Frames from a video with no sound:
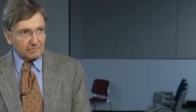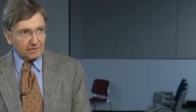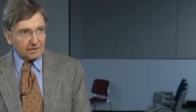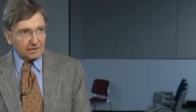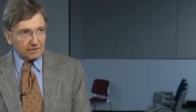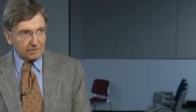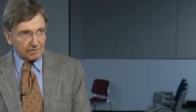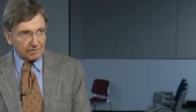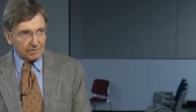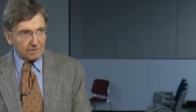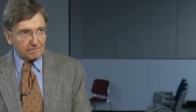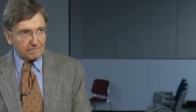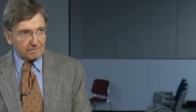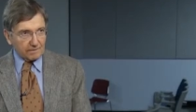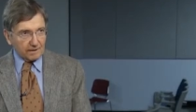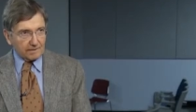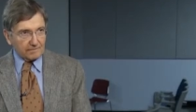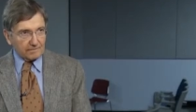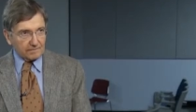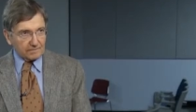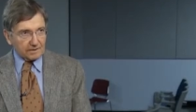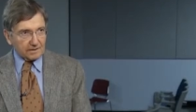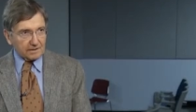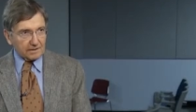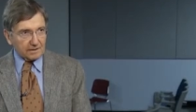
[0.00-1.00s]
research
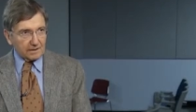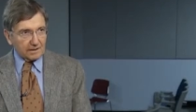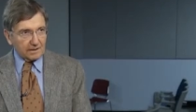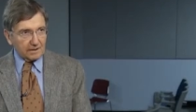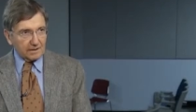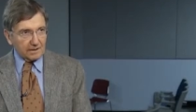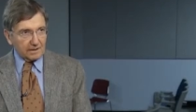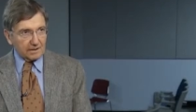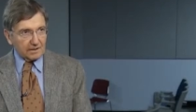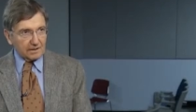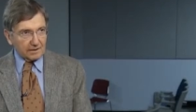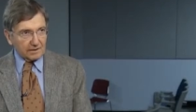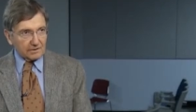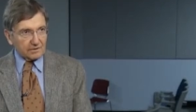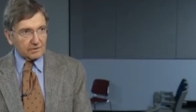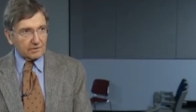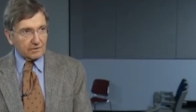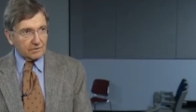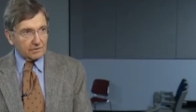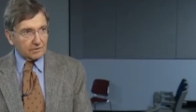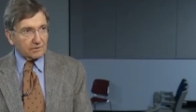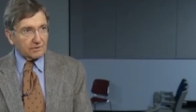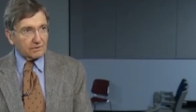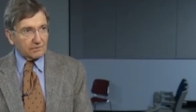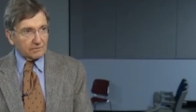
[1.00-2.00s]
problems. There's a
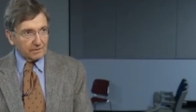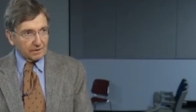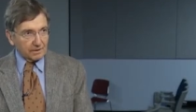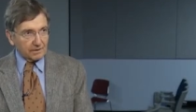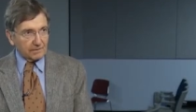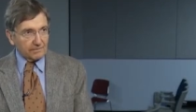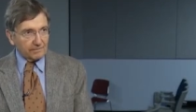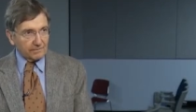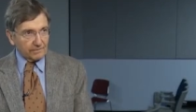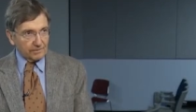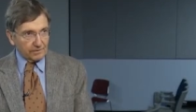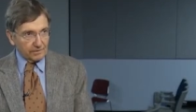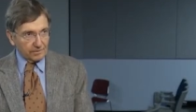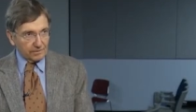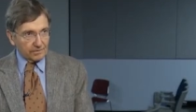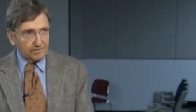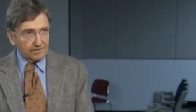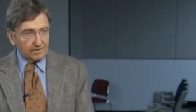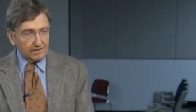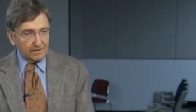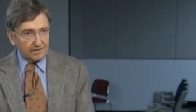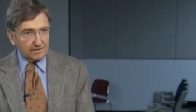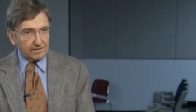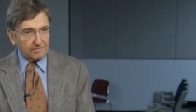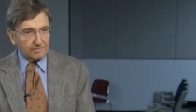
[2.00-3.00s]
good career for you
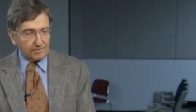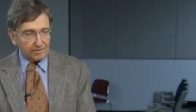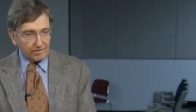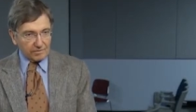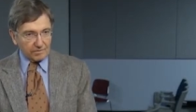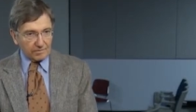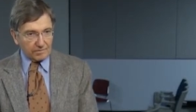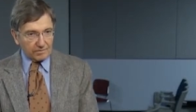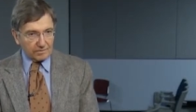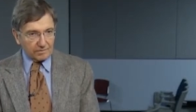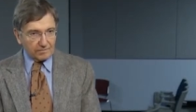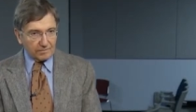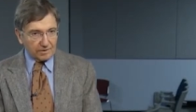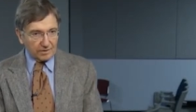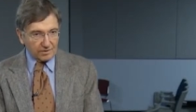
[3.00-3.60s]
in the petroleum